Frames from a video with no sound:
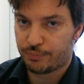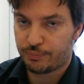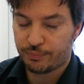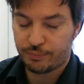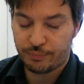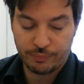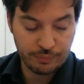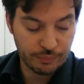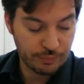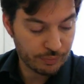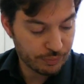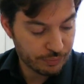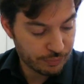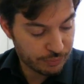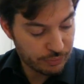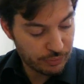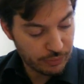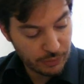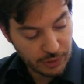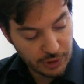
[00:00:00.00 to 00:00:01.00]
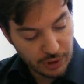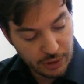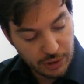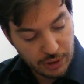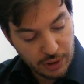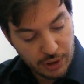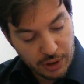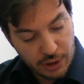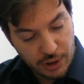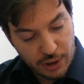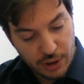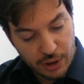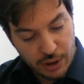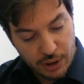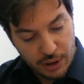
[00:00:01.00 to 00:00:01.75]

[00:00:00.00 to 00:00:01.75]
Nobody speaks.